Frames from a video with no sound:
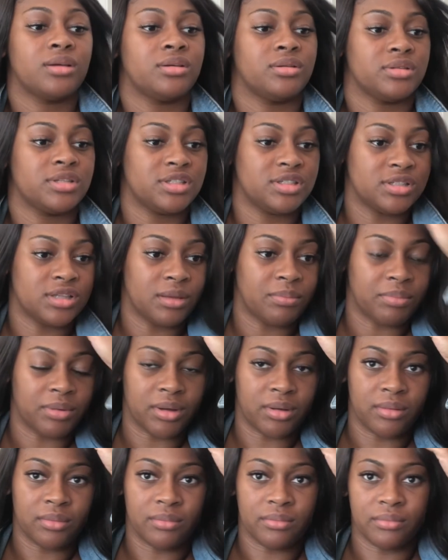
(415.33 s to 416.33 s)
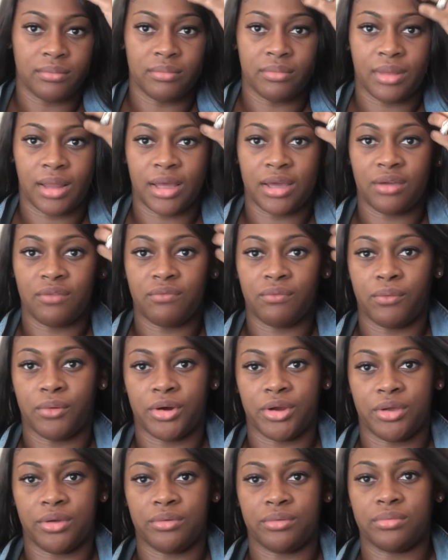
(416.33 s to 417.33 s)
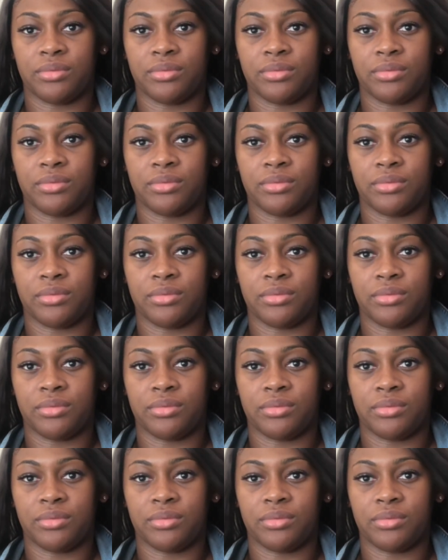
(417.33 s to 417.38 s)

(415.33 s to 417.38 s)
step up like for you.